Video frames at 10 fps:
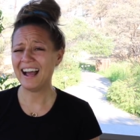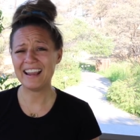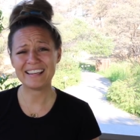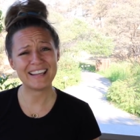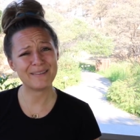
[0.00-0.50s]

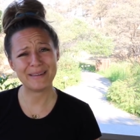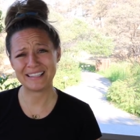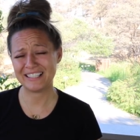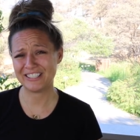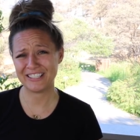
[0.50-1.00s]
I can't
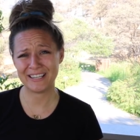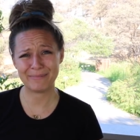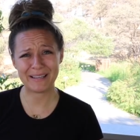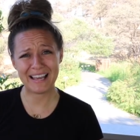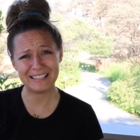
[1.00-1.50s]
make this shit
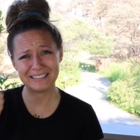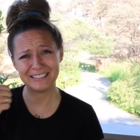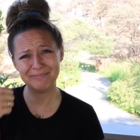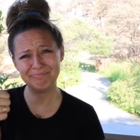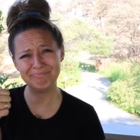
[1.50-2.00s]
up, guys.